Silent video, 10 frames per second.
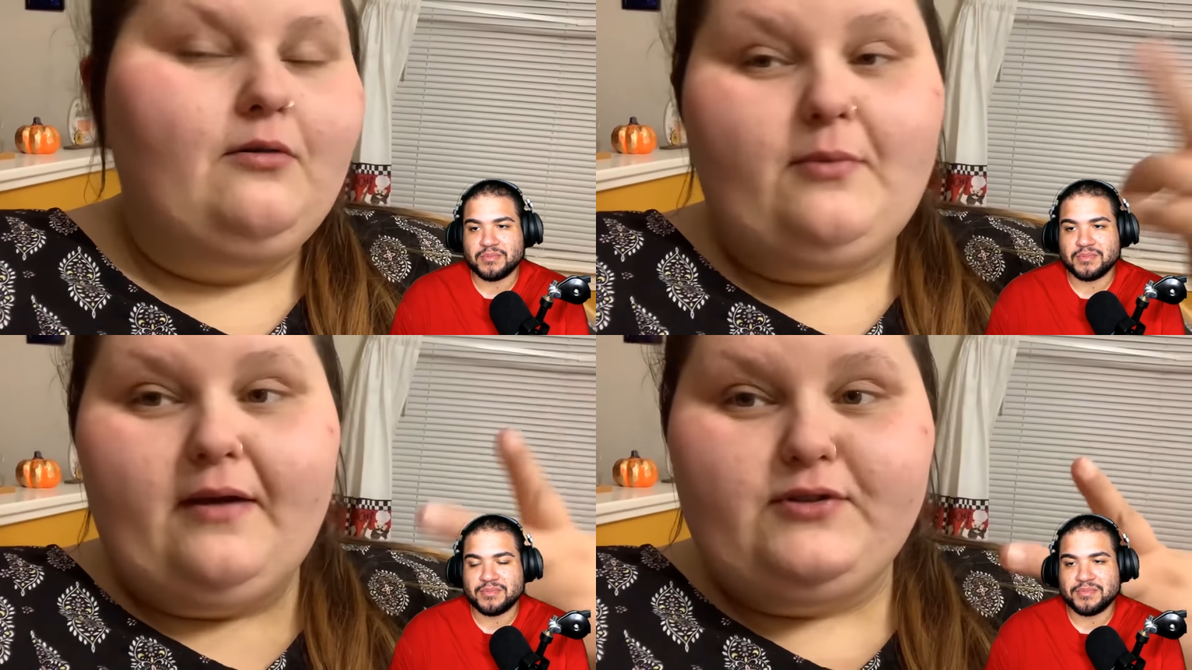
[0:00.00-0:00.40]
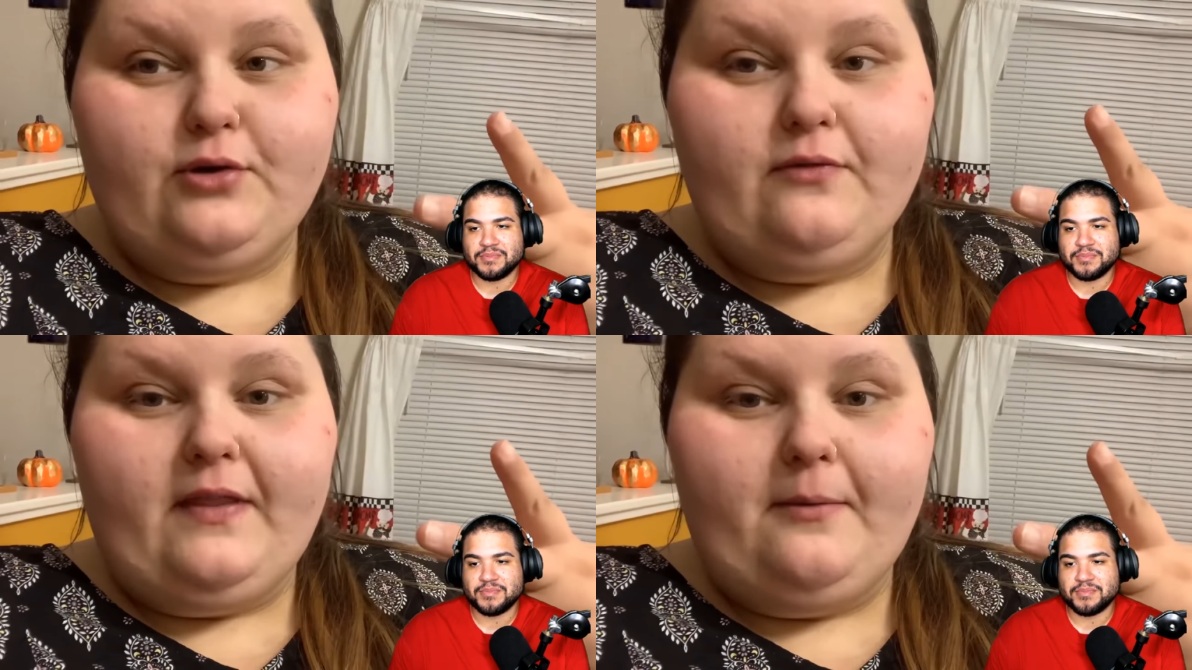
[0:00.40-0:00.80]
Speaker 1: we have two
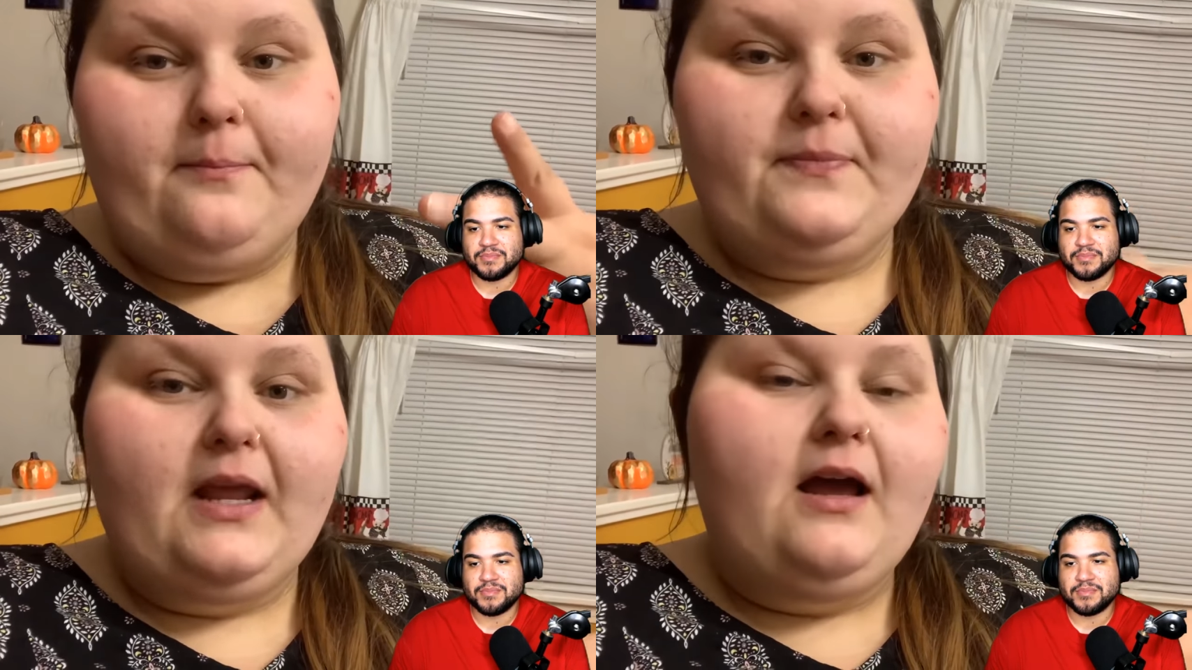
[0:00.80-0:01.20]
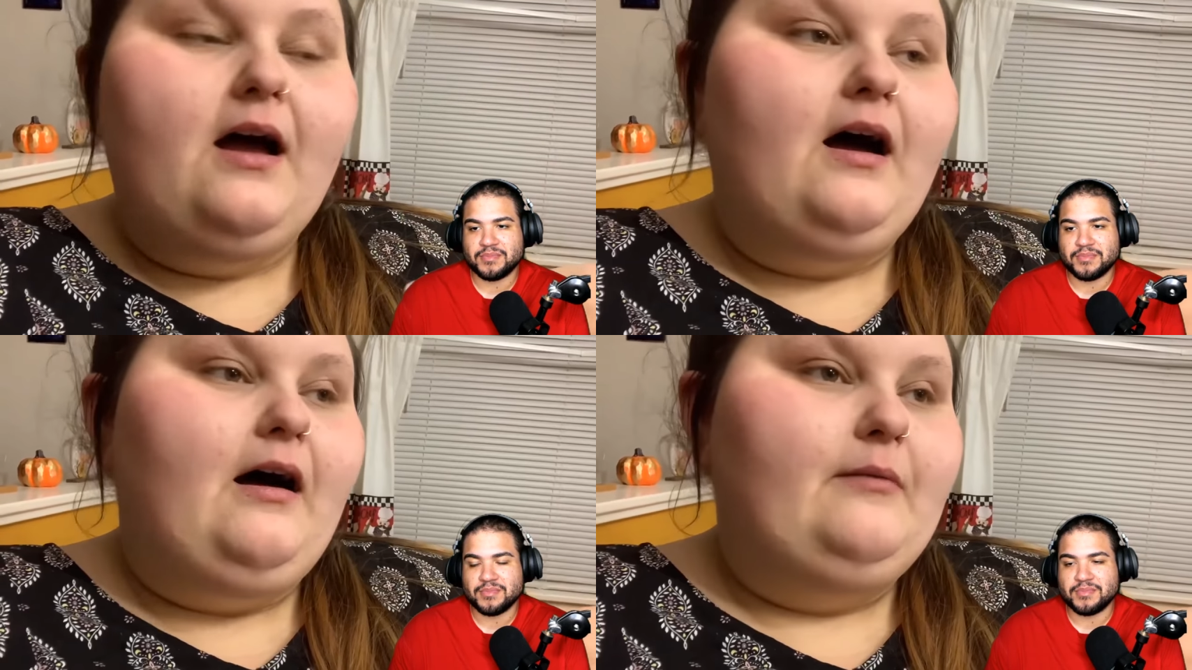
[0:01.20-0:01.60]
of them.
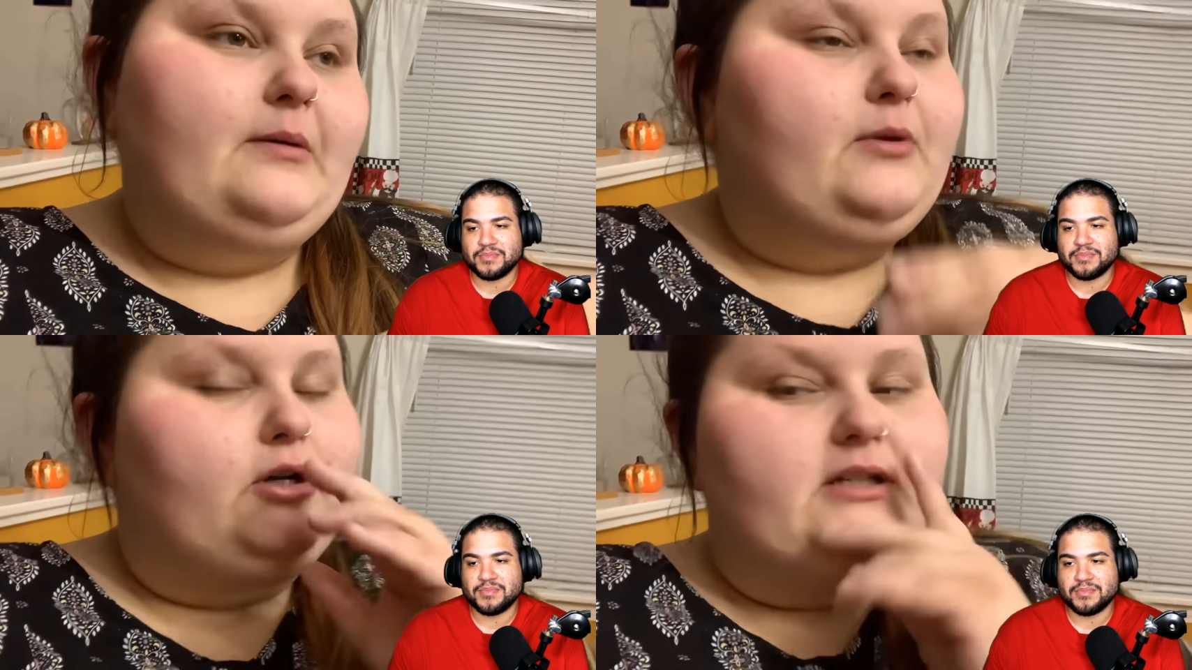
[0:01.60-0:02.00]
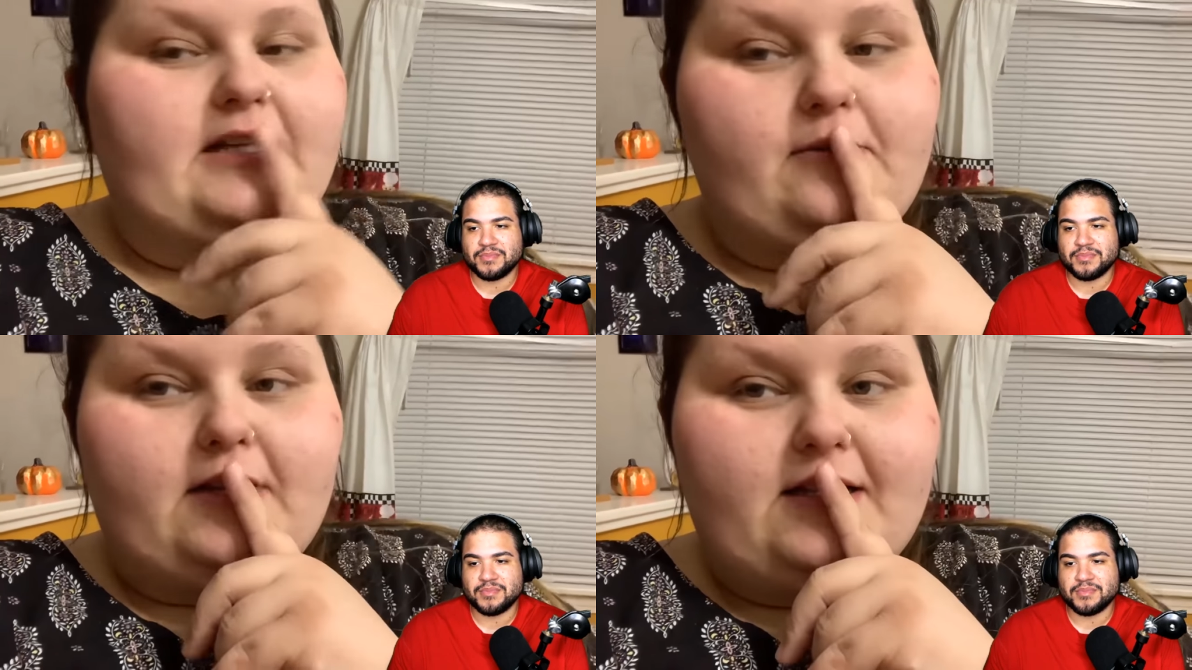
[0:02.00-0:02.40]
Um, I'm not going to say
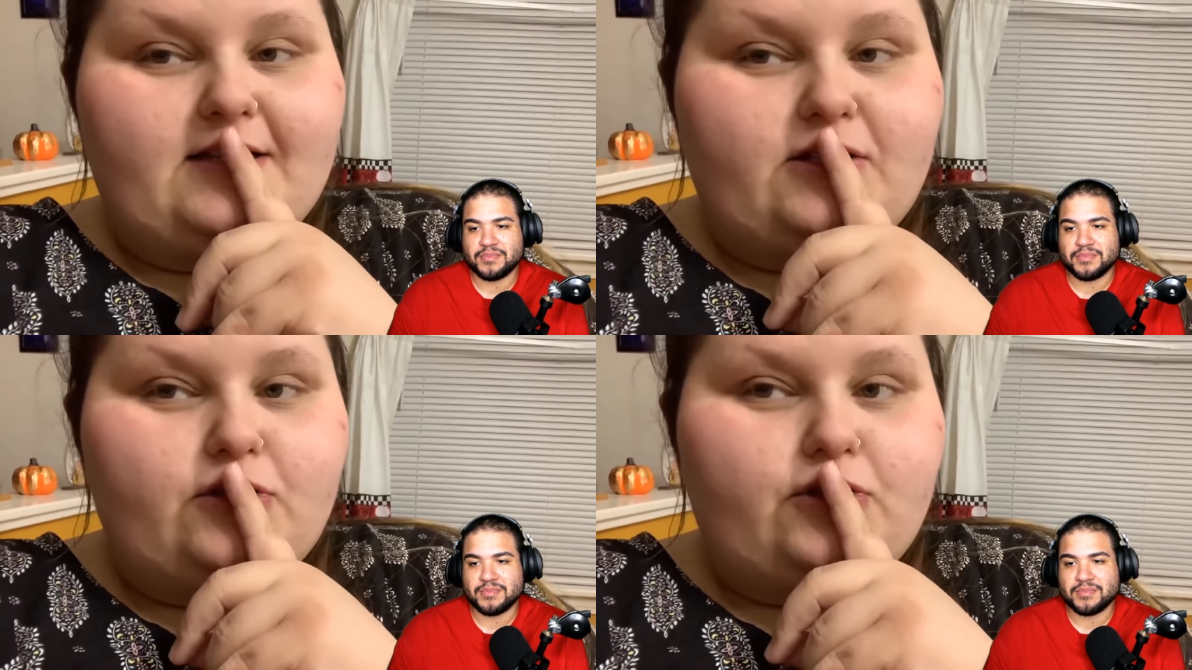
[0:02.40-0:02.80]
what it is,